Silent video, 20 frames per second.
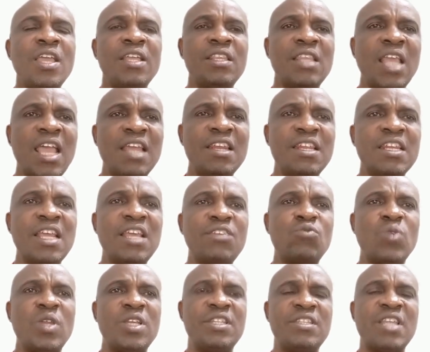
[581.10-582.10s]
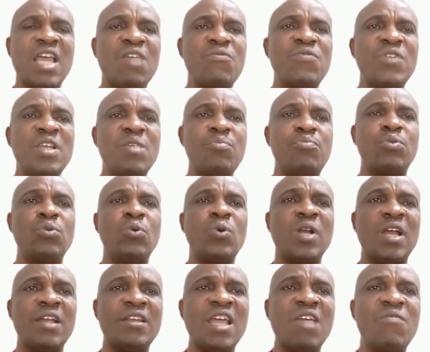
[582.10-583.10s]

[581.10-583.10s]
Then the next one is the affiliate program.